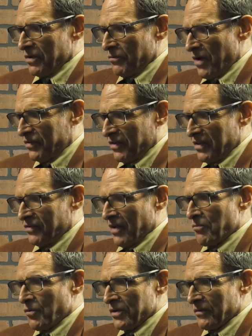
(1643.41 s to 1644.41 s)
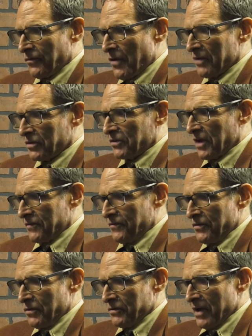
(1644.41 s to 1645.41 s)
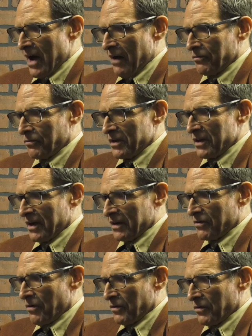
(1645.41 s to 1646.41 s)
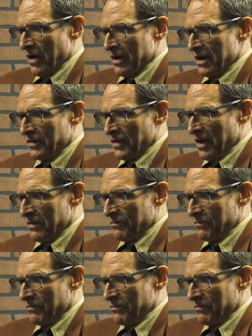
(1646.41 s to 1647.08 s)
the rest of the summer and the fall look like for you now? What do you got going on? Any